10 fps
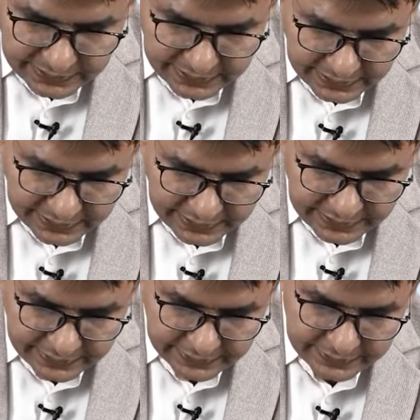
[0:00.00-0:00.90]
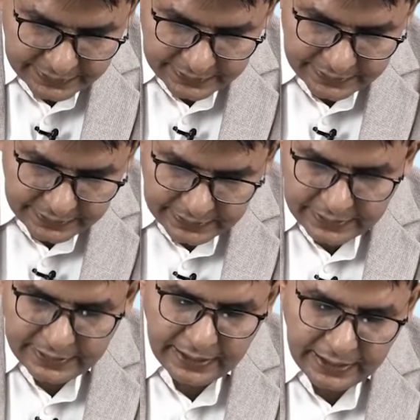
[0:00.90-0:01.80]
innate
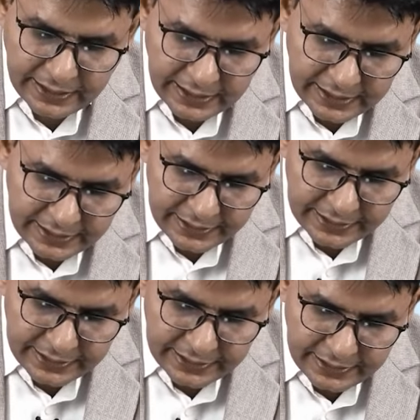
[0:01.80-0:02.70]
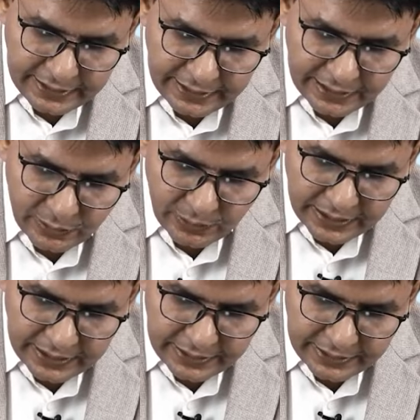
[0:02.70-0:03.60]
and
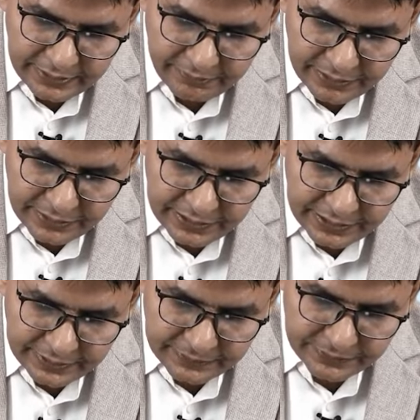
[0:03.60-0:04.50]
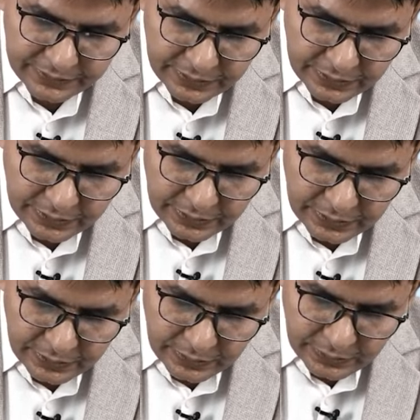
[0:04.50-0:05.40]
acquired immunity?
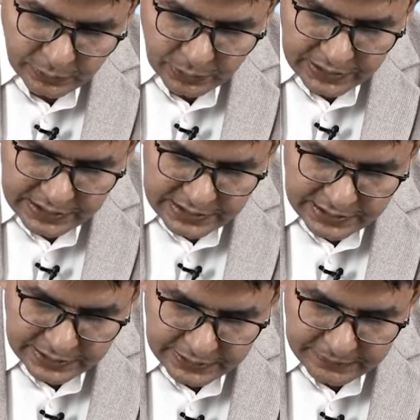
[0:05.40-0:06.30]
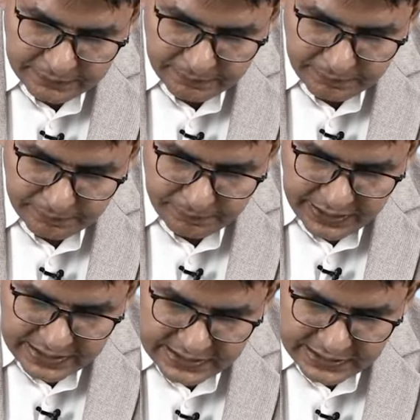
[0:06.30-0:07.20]
What is the
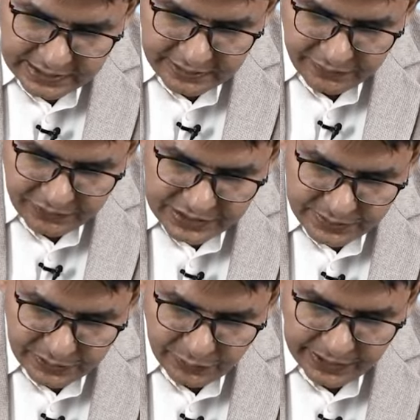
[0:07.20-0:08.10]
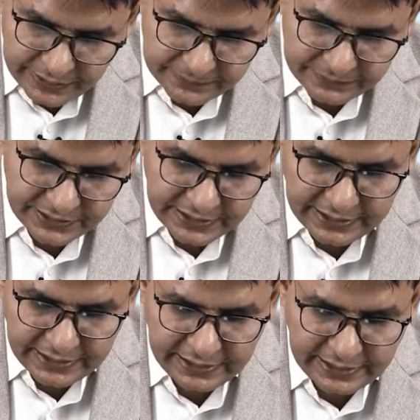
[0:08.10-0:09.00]
basic difference between
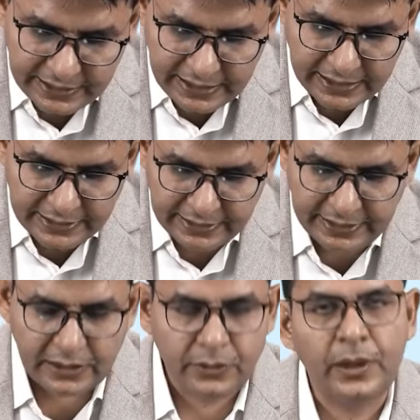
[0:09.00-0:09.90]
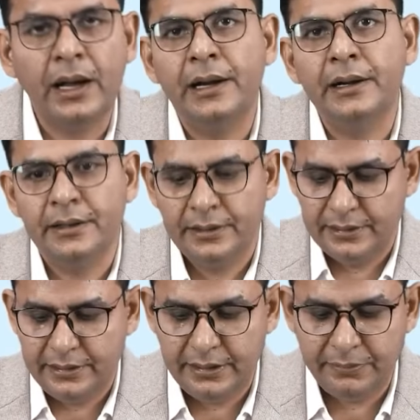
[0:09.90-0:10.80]
innate and acquired
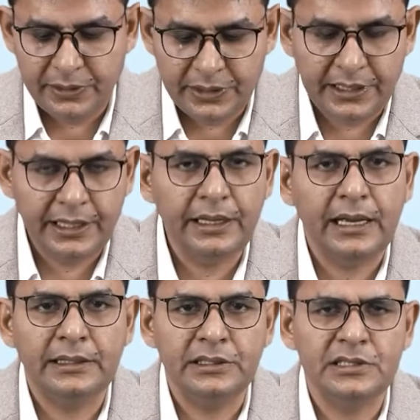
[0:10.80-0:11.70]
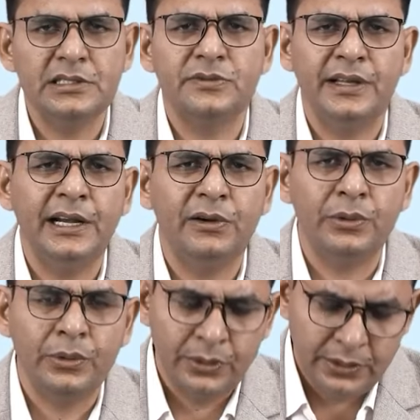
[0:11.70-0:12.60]
immunity? And this is very
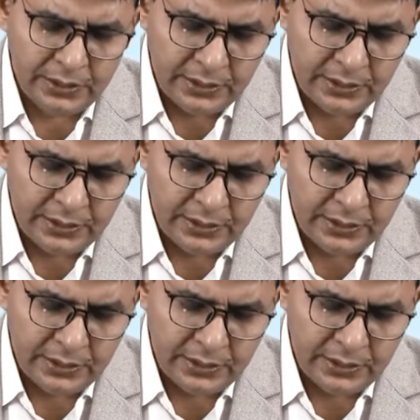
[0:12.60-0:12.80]
true